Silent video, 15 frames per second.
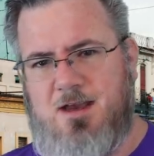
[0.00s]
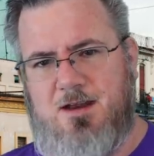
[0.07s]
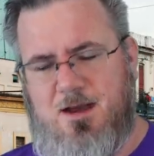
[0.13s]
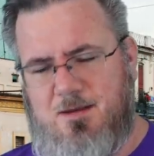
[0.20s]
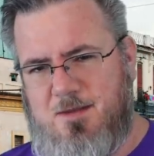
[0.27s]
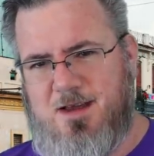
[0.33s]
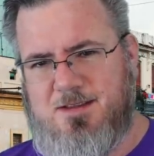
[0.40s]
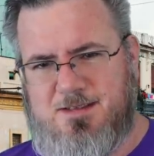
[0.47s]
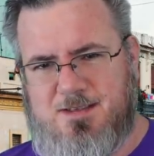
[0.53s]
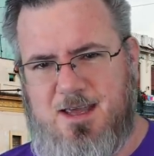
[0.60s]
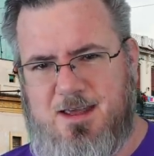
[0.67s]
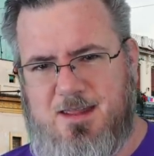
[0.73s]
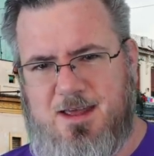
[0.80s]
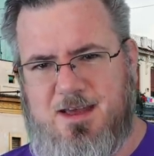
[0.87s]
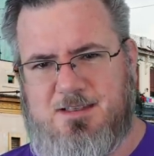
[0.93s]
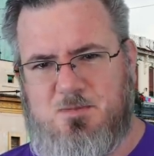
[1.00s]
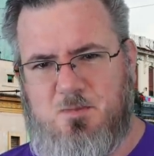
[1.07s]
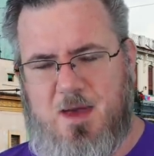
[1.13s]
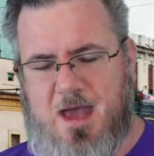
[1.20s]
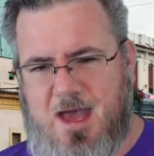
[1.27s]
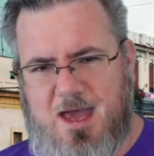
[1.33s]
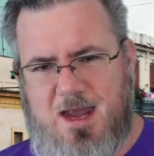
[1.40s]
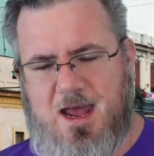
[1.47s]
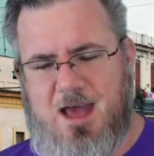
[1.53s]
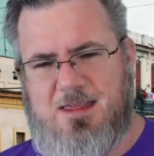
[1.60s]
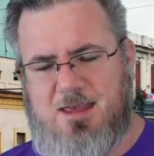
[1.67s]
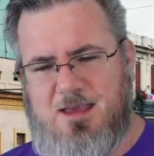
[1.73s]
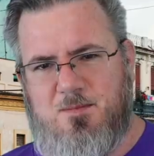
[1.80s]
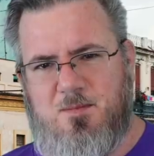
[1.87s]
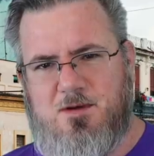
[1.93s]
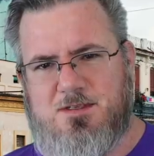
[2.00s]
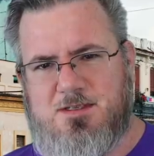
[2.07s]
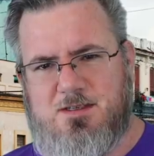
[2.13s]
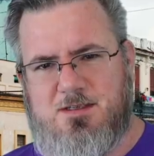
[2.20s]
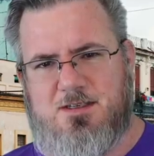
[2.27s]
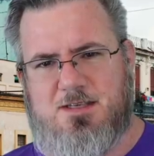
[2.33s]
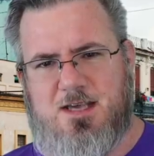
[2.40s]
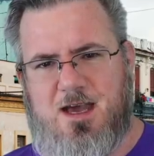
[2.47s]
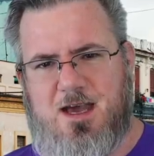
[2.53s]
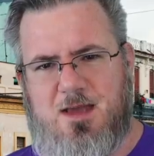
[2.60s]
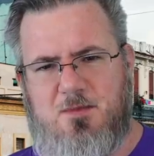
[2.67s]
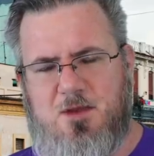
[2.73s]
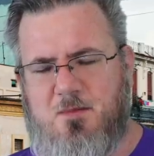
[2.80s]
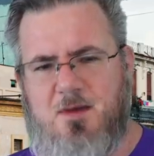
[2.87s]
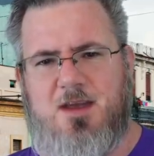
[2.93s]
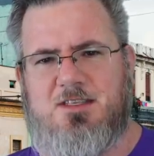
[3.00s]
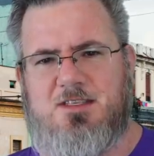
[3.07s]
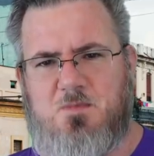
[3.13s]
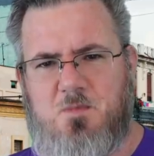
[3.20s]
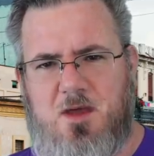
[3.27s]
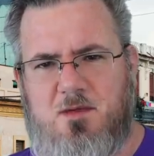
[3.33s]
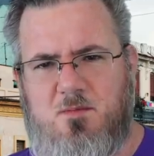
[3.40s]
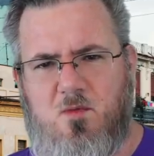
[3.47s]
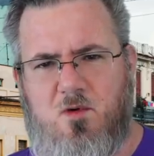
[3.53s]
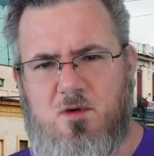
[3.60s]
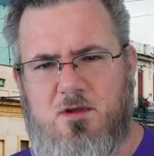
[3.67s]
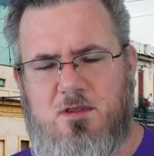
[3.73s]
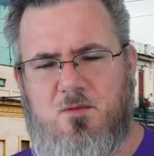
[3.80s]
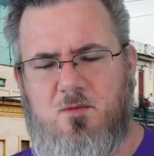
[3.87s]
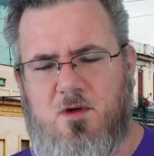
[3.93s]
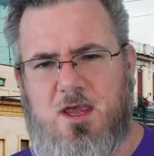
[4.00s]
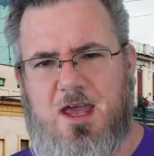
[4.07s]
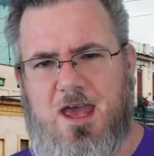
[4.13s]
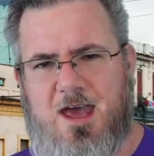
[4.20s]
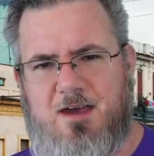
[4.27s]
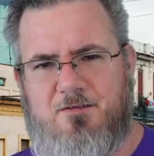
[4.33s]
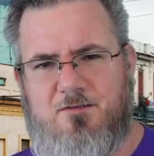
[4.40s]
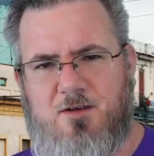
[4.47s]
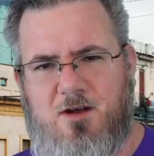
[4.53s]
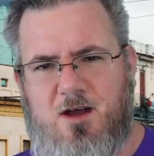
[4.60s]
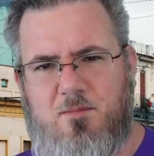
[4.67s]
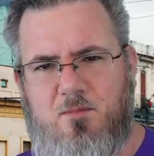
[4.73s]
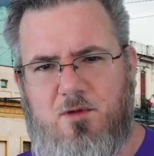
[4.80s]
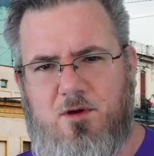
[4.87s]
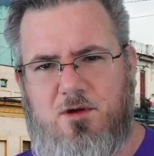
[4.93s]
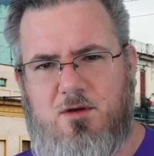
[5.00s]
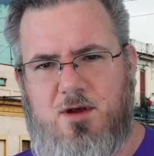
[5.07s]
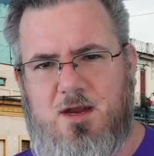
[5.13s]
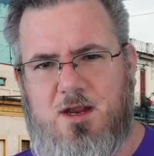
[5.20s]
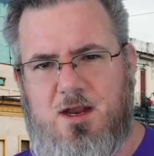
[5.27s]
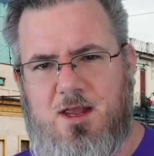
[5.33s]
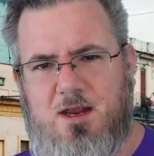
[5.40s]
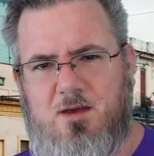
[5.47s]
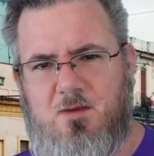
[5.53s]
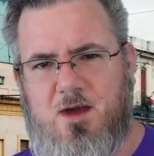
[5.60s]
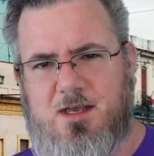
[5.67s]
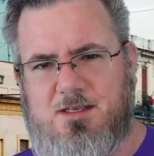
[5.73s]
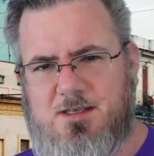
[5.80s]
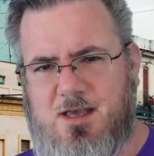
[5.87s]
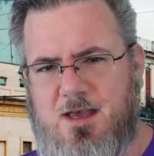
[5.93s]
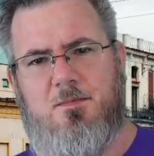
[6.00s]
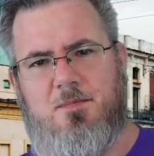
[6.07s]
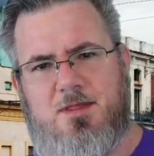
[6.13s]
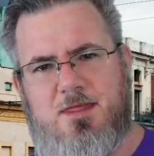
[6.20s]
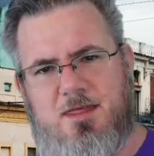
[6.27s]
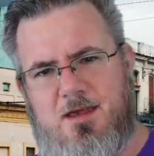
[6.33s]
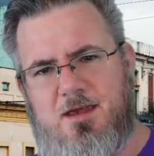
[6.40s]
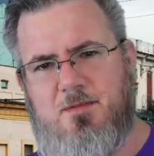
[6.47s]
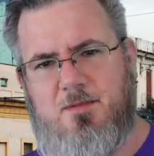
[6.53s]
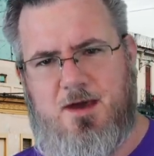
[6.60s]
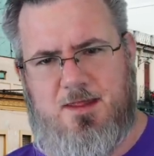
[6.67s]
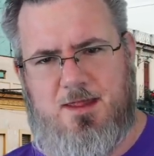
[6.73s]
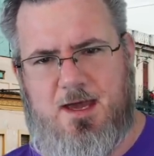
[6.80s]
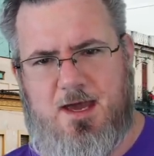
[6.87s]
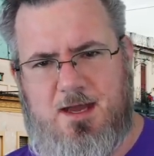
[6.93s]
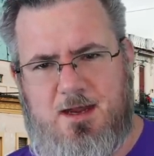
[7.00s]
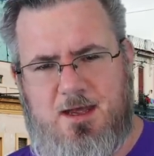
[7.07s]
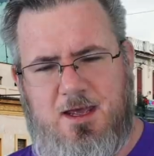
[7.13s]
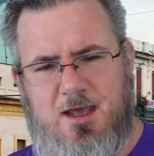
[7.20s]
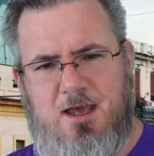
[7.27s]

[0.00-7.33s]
Now, I'm not saying that's bad. I think most of the time you might spend more than what you have for onboard credit, anyways, but think about that.